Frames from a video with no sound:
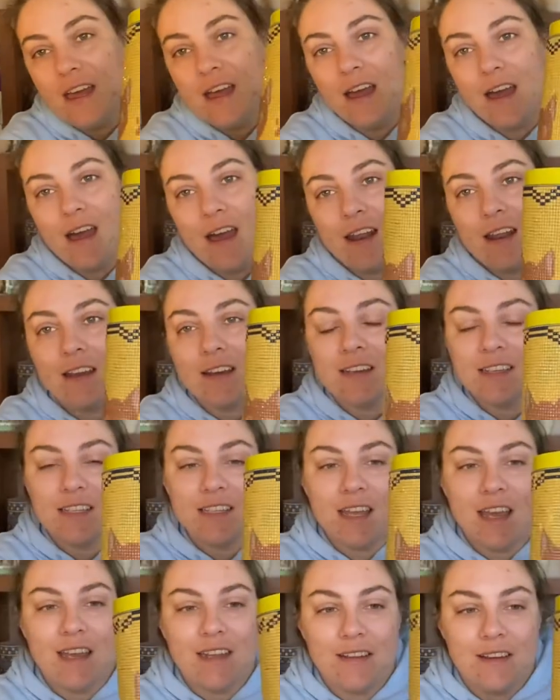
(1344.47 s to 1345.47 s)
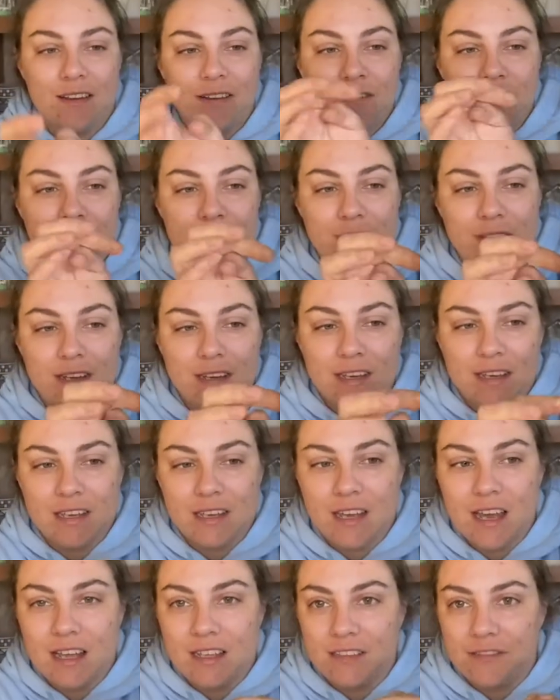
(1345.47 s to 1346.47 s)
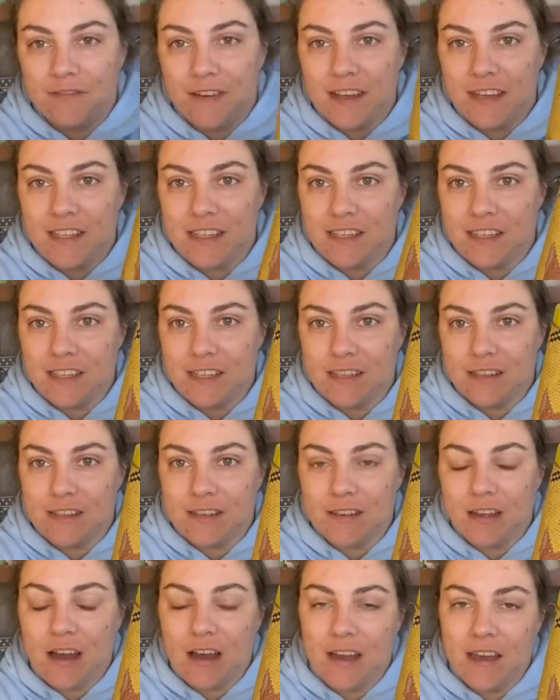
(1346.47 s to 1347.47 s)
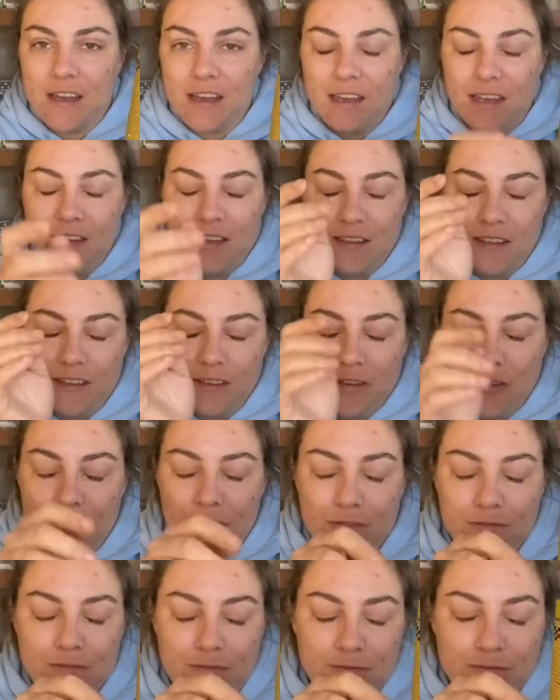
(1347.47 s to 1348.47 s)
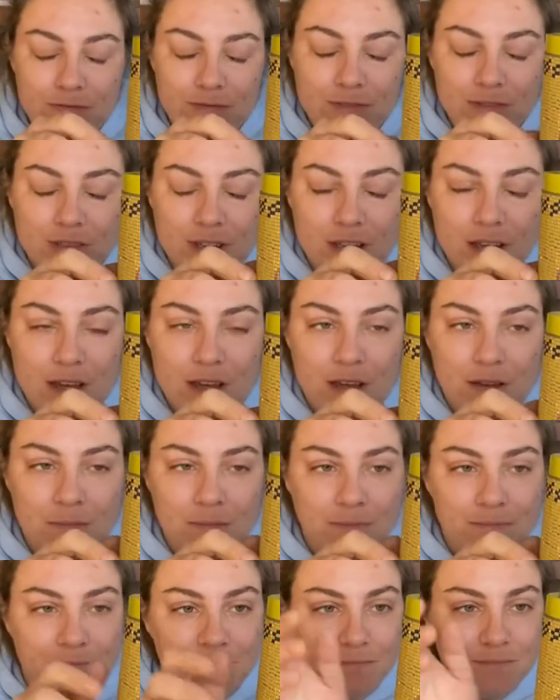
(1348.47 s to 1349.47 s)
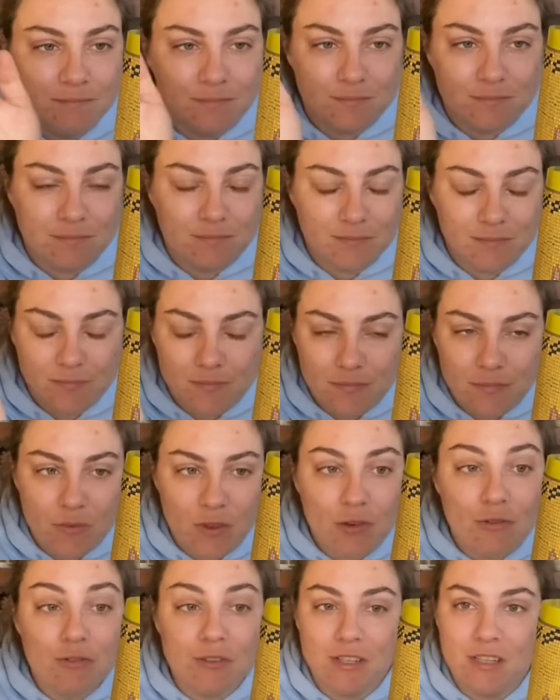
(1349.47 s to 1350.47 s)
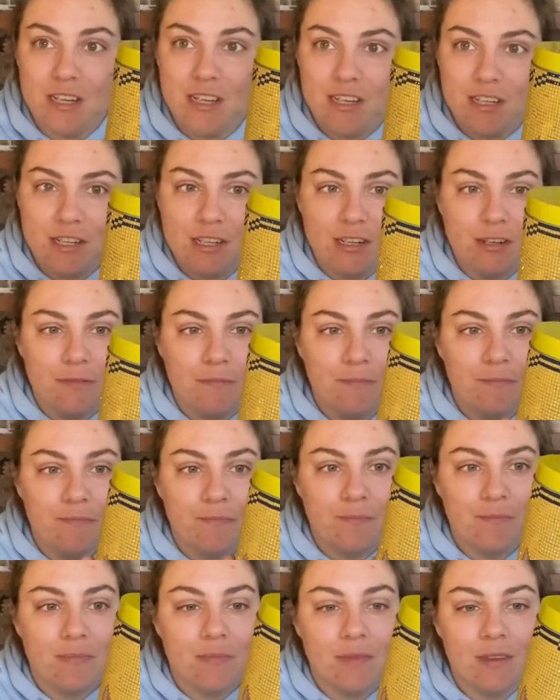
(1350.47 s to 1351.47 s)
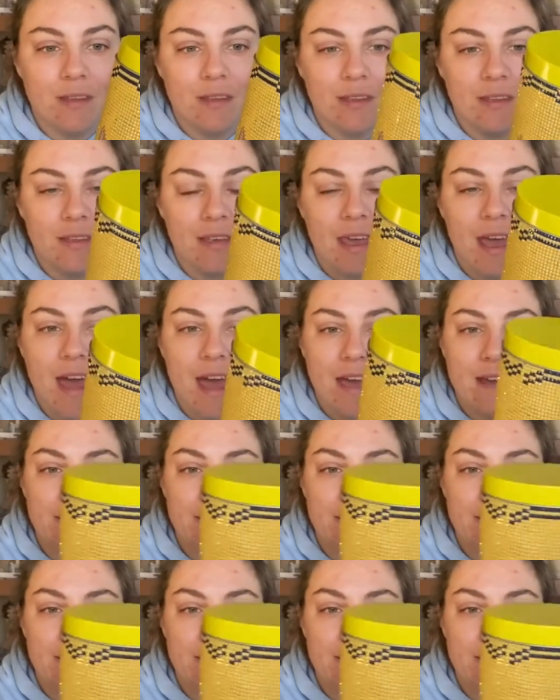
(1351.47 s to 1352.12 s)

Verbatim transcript: and like I said I got the cat's faces I googled um, cross stitch cat